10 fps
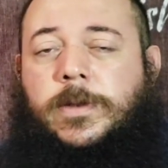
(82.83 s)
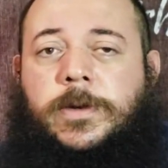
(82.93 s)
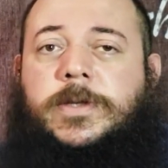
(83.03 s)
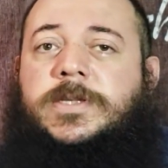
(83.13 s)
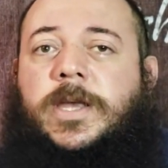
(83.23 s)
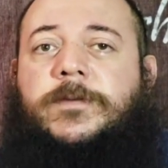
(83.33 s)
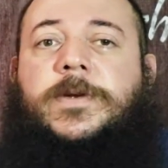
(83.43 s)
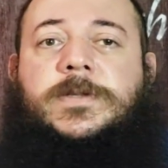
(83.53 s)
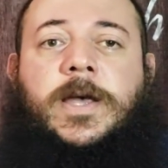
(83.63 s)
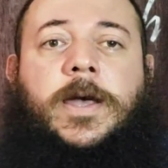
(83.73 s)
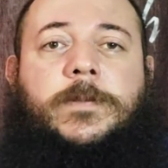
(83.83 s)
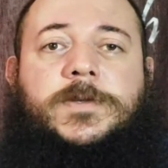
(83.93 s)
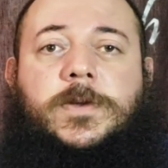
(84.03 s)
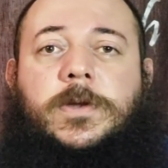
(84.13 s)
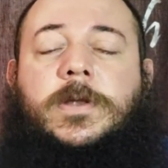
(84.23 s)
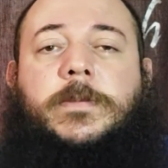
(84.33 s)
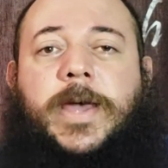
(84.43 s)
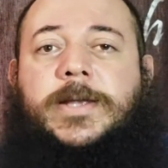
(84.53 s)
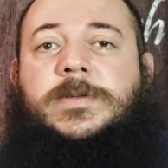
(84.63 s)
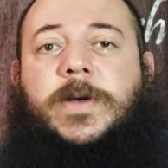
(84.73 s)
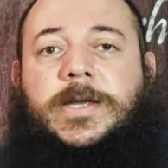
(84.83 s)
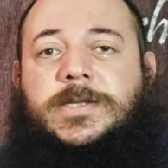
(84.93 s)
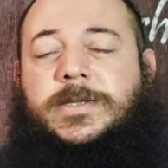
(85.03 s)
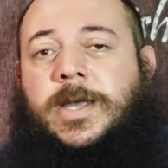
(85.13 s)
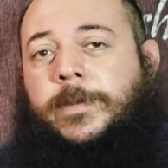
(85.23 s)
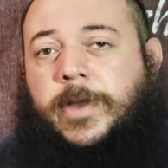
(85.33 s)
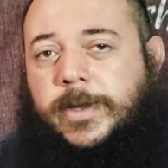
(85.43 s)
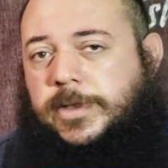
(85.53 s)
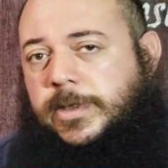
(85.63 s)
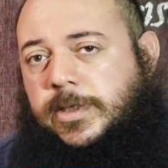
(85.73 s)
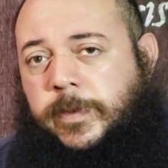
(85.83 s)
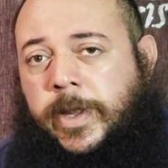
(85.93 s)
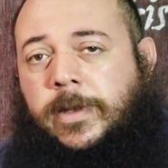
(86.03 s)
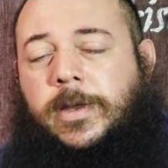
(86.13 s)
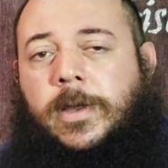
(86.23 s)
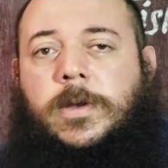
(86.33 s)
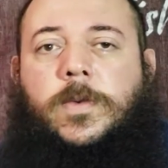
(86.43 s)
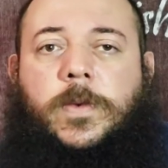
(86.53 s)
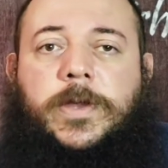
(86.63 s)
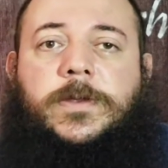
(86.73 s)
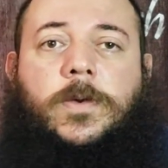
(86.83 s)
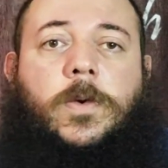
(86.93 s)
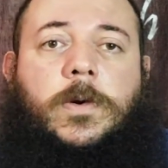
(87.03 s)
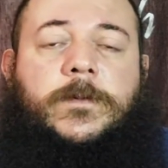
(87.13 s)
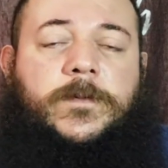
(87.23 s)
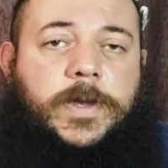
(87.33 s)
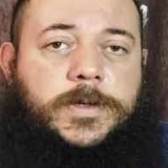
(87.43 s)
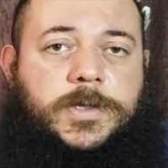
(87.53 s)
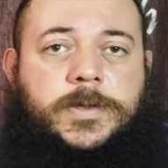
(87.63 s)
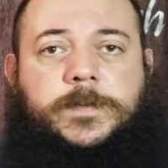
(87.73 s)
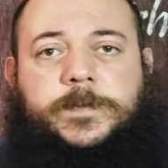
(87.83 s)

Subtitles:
Learn to save your time so you can maximize the time you actually spend with your fish.